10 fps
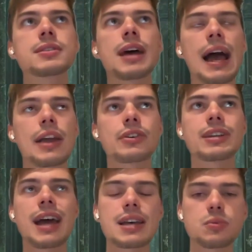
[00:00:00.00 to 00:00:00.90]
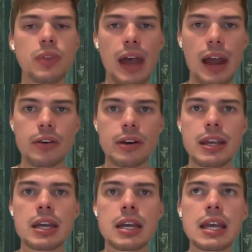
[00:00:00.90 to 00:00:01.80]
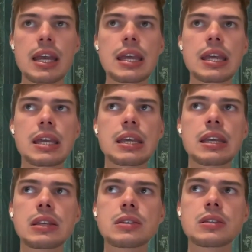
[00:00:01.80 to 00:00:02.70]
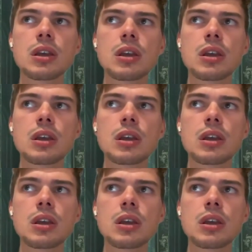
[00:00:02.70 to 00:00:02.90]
that Hagrid has with Harry is